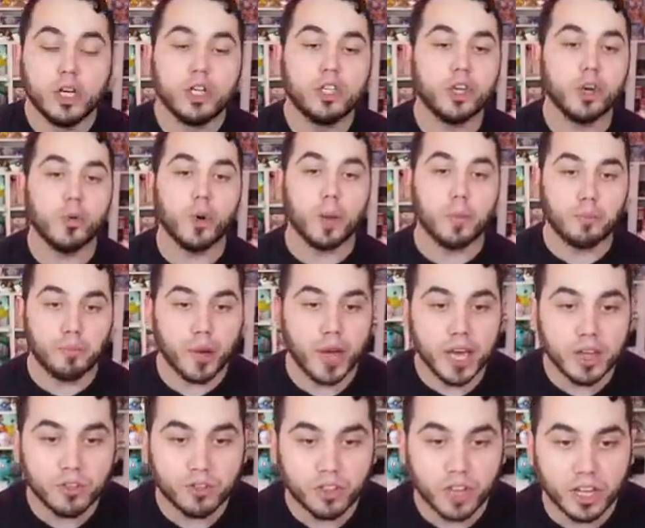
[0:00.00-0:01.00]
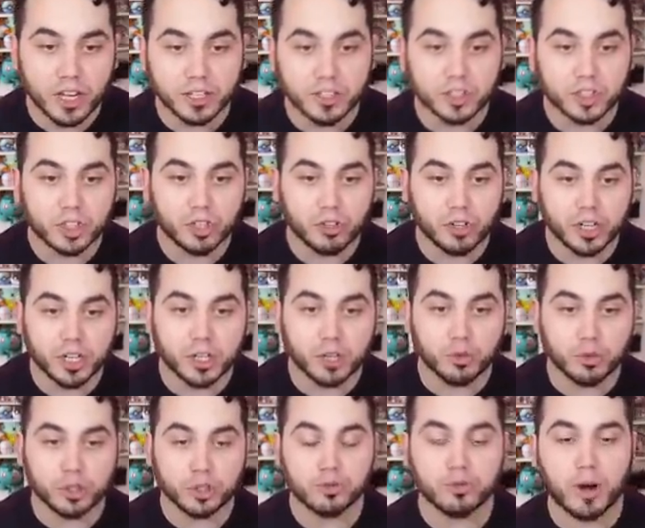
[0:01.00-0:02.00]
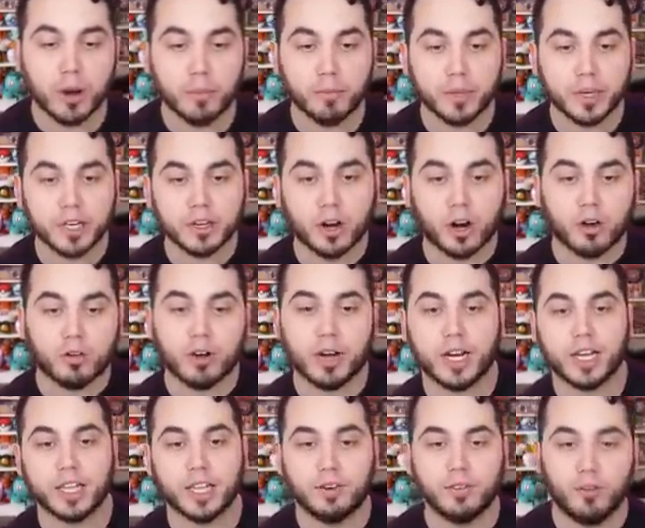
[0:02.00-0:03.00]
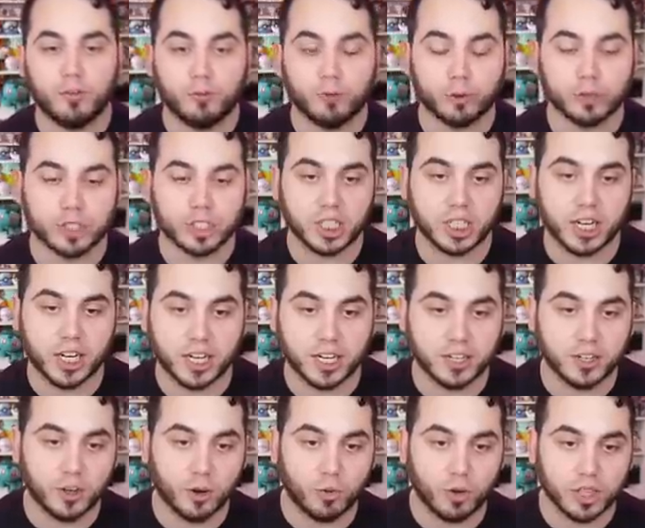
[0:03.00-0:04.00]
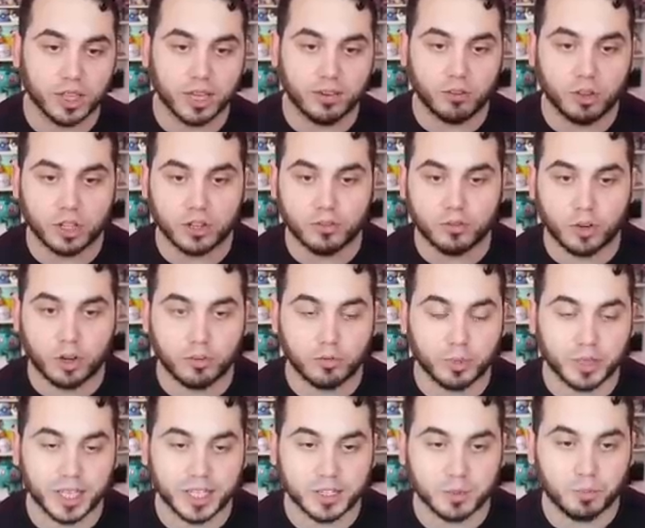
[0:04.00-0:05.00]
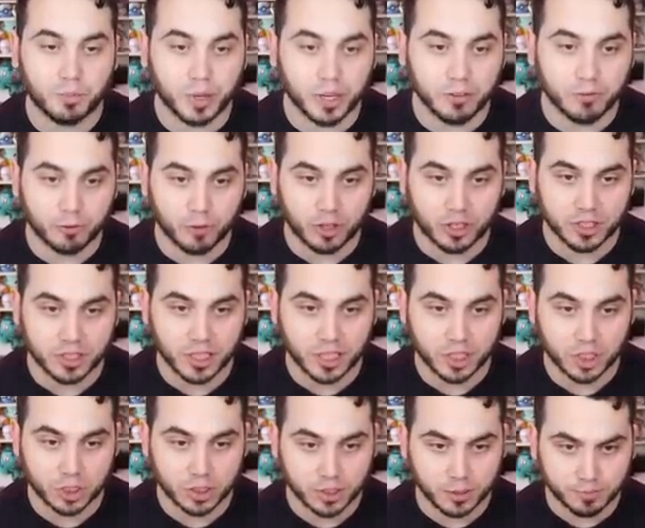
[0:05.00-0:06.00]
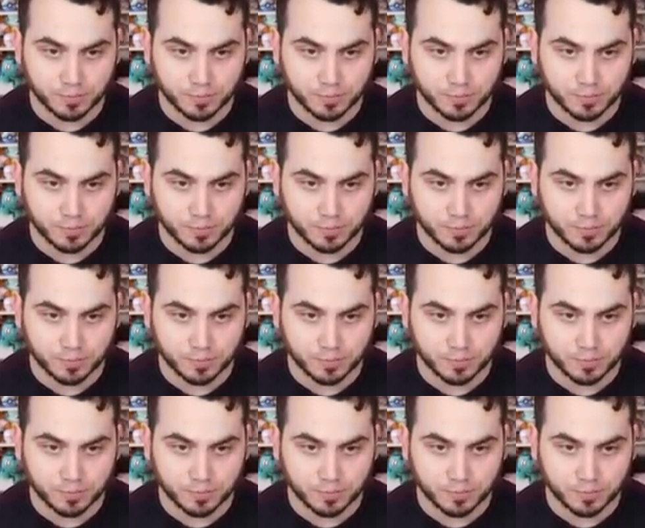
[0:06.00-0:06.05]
Doing big things, turning into a Trumbeak already, level 14. I didn't know what level it evolved, but that's big for us, actually.